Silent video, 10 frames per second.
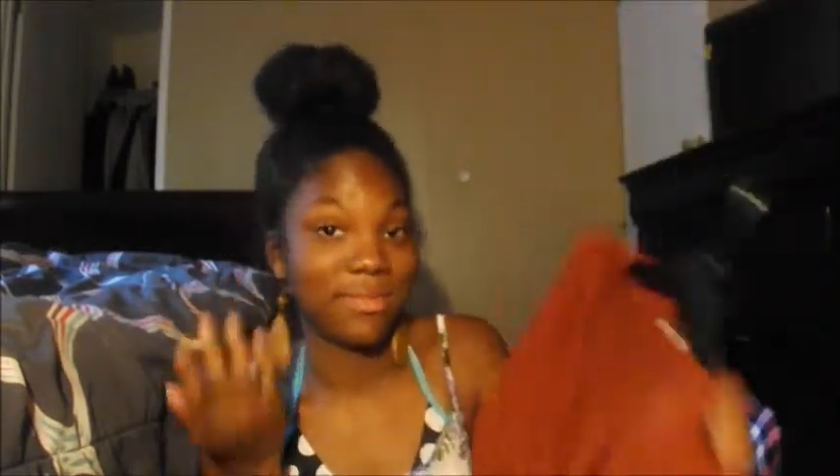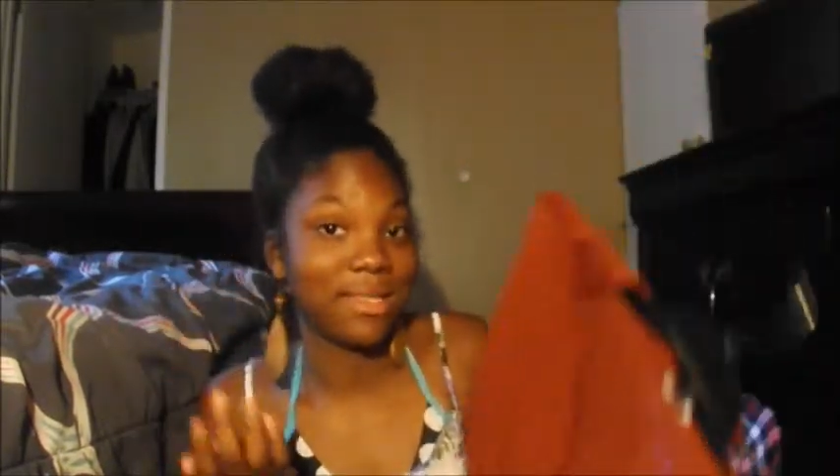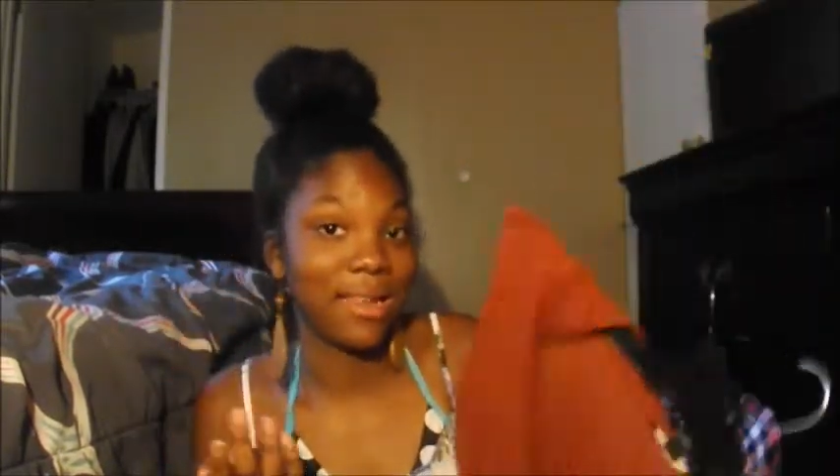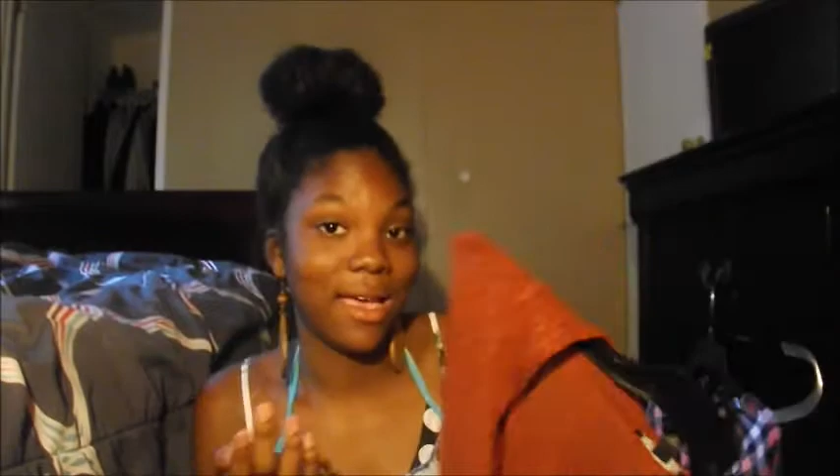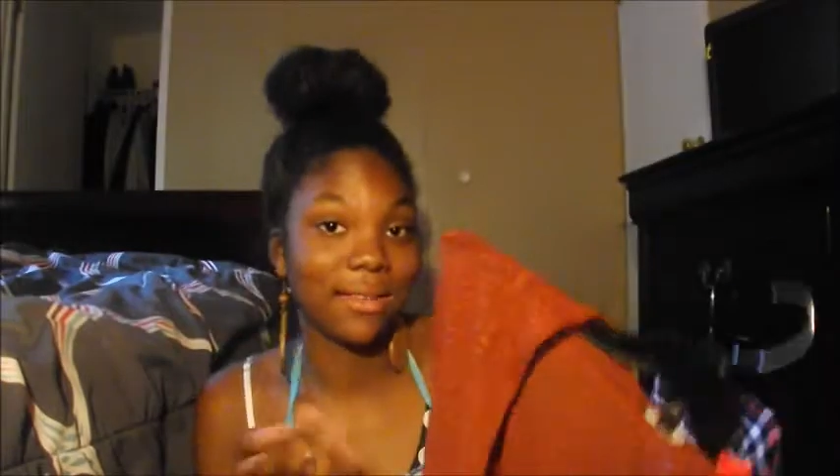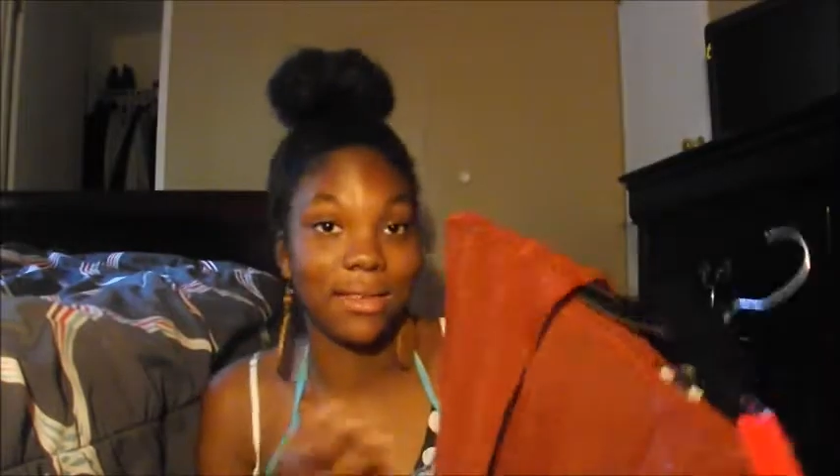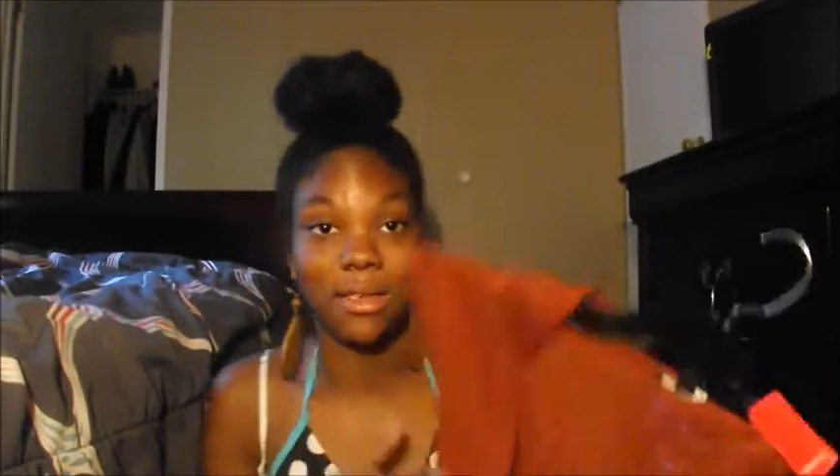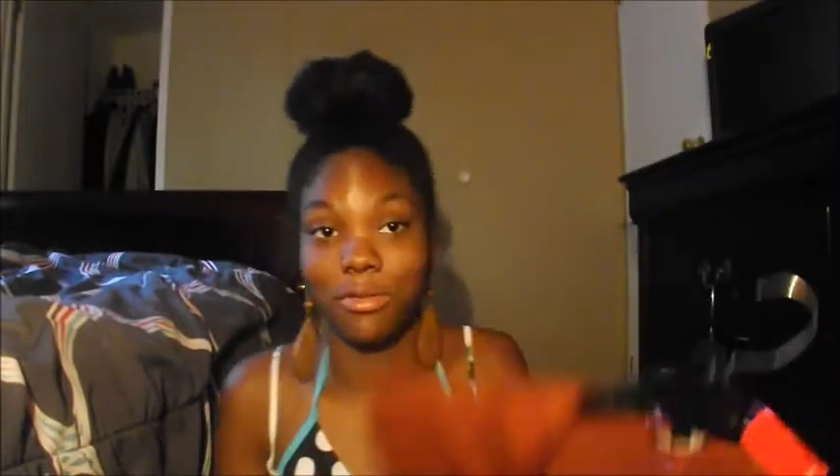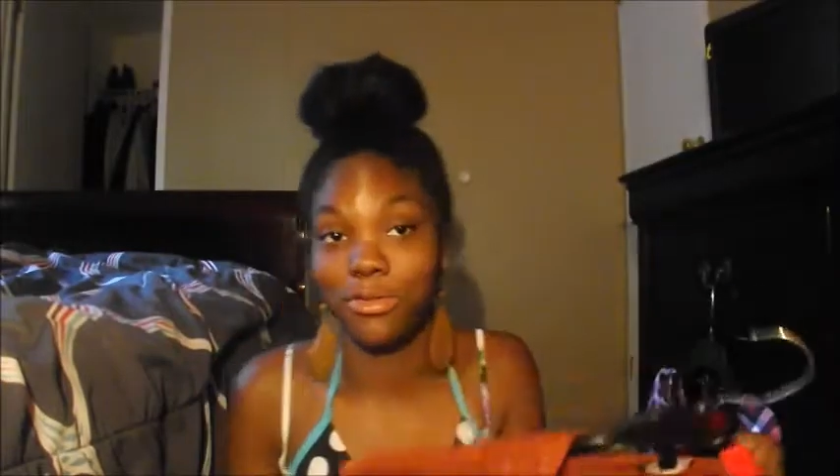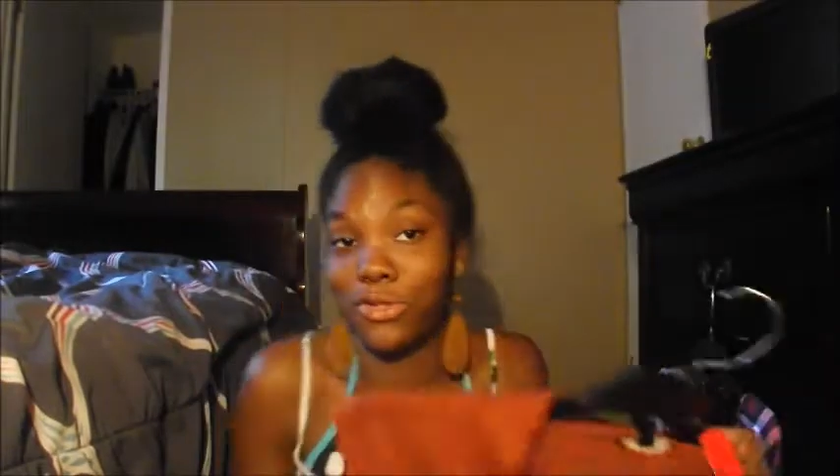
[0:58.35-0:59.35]
snazzy,
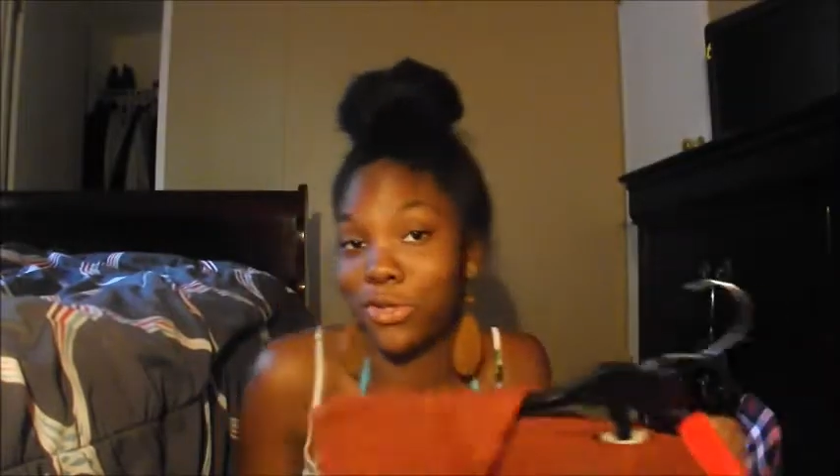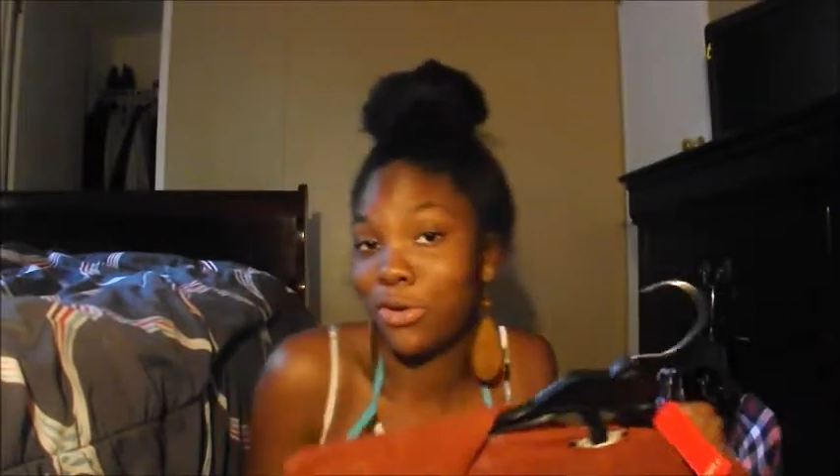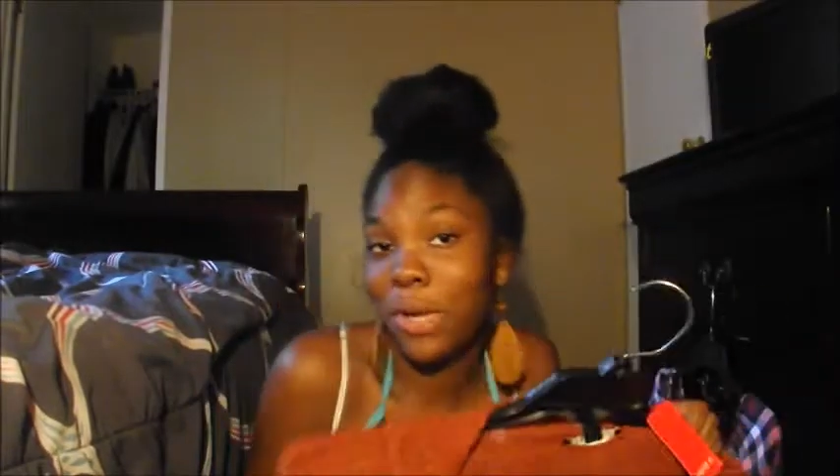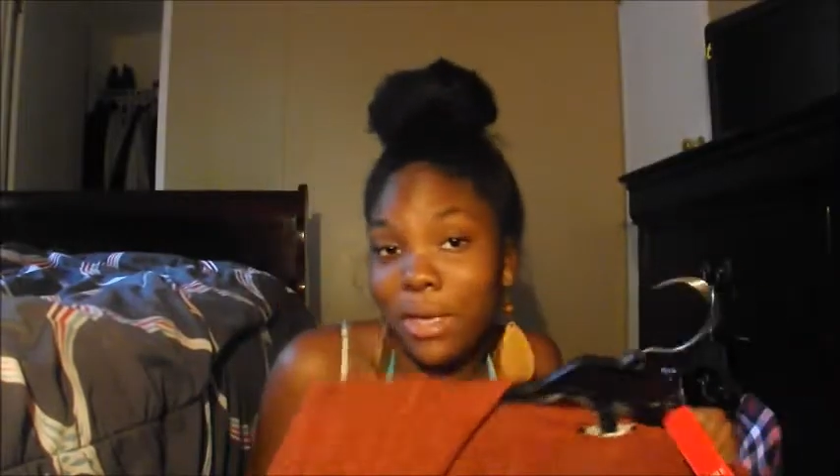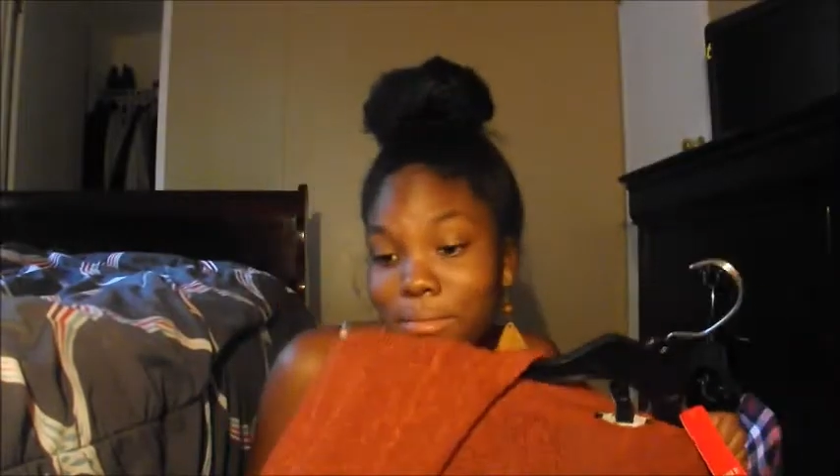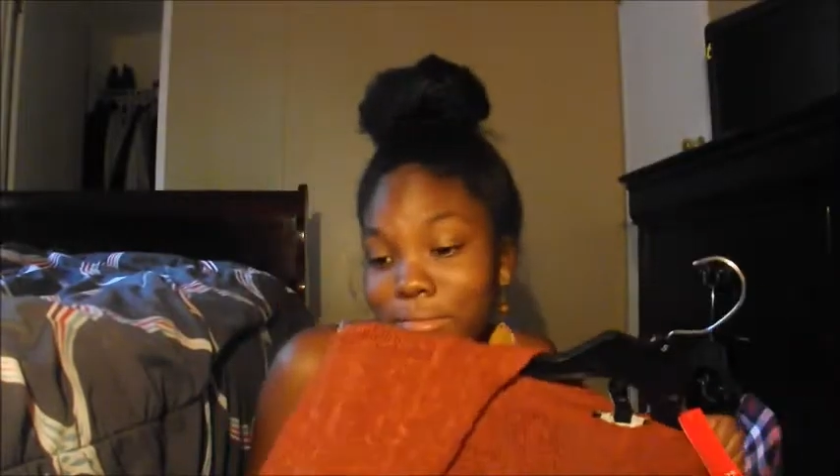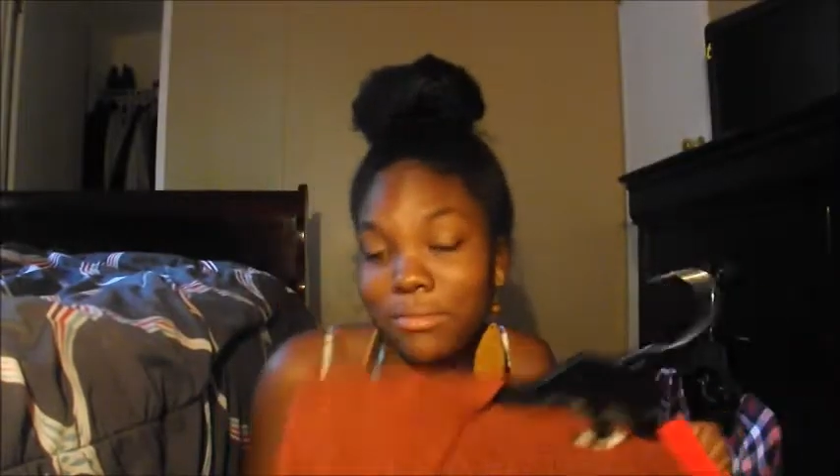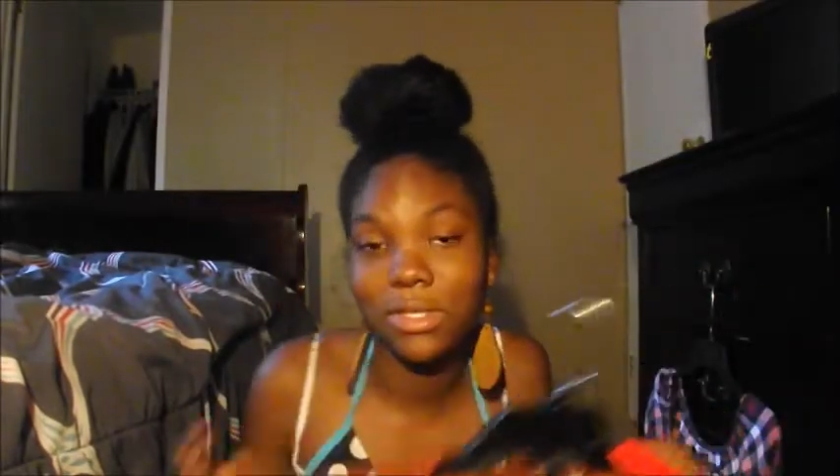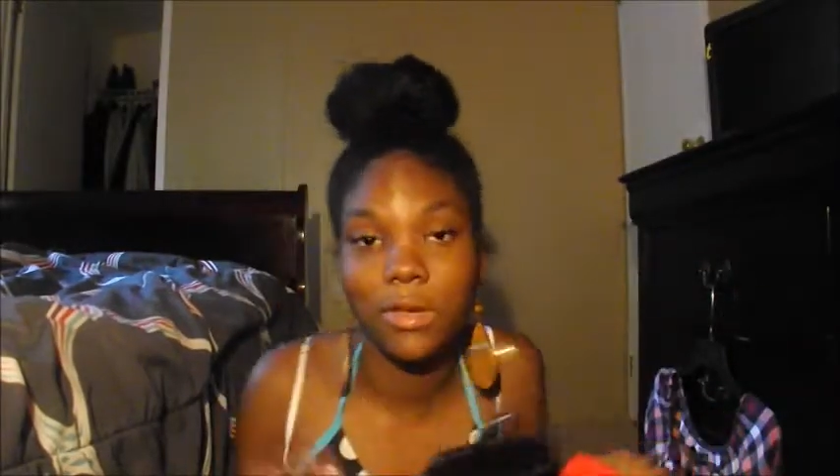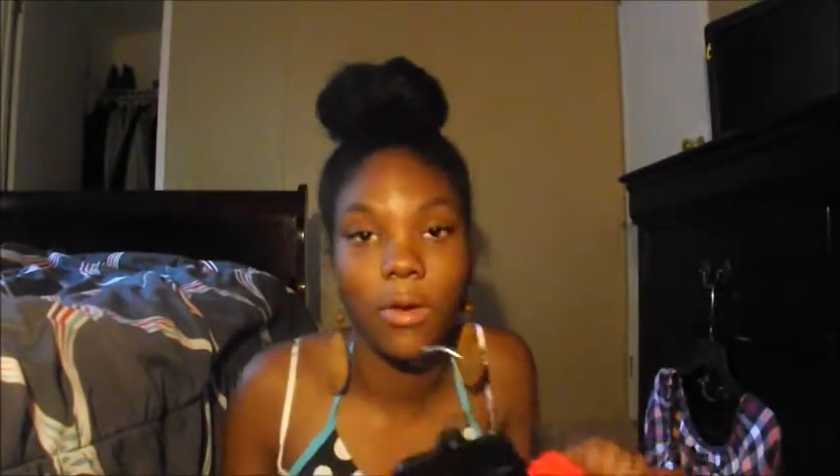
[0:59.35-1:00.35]
it'll show you.
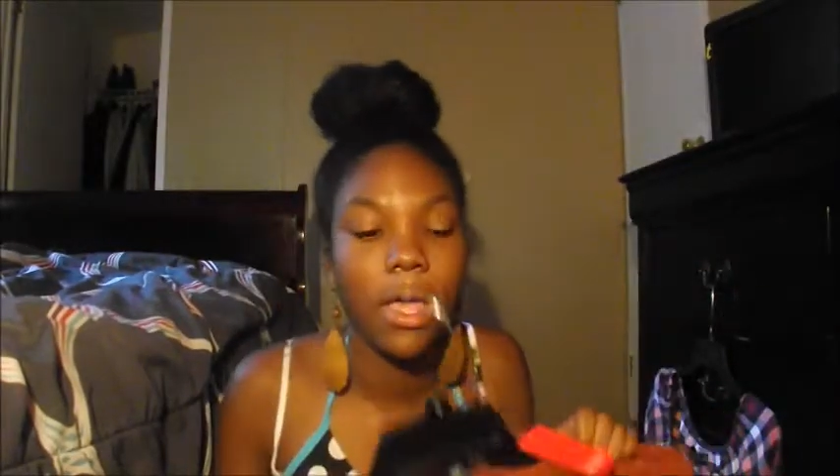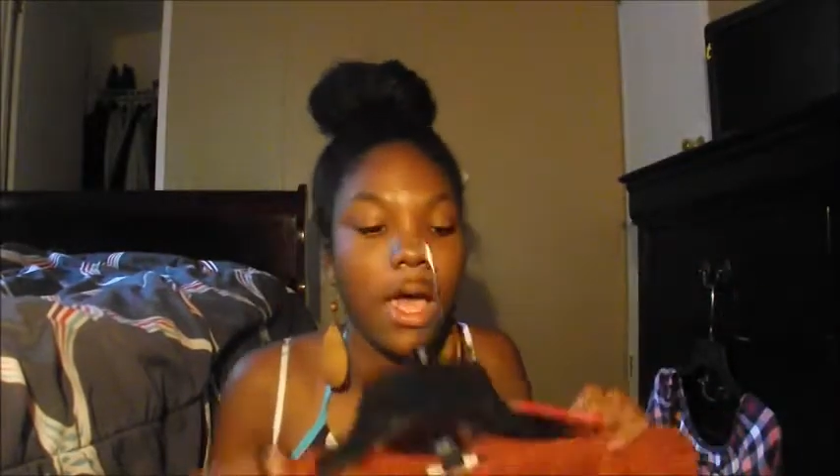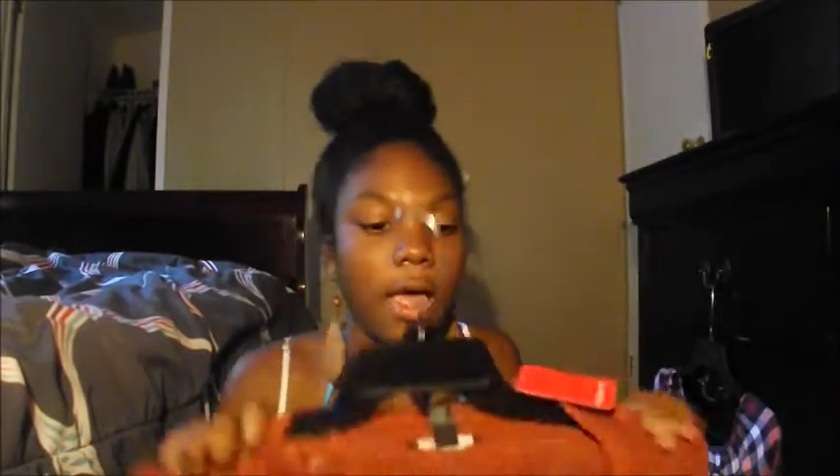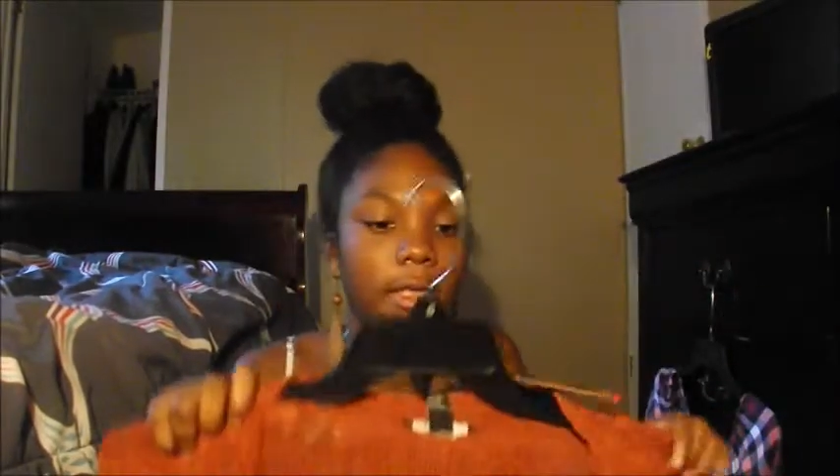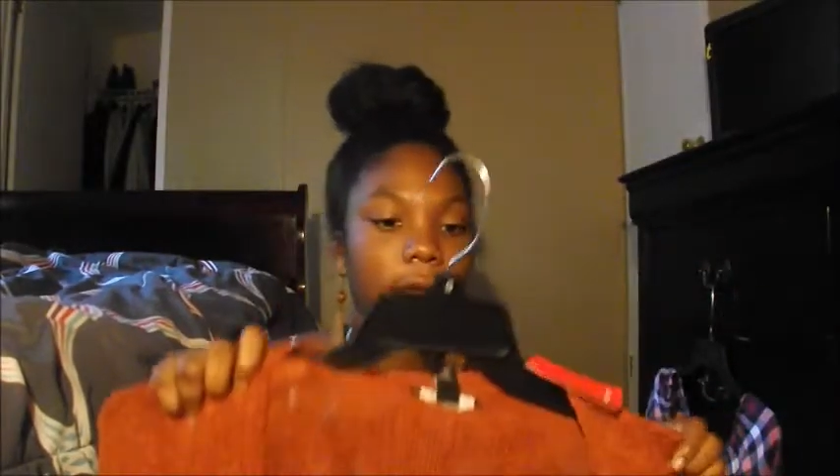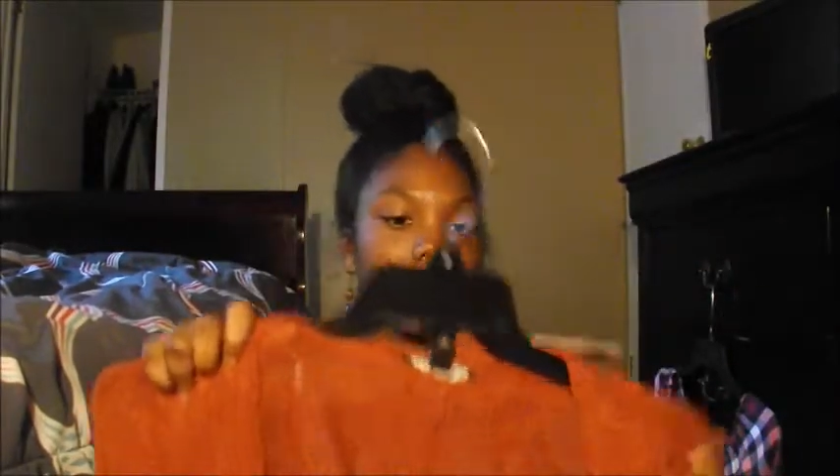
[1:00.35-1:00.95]
So I think I'm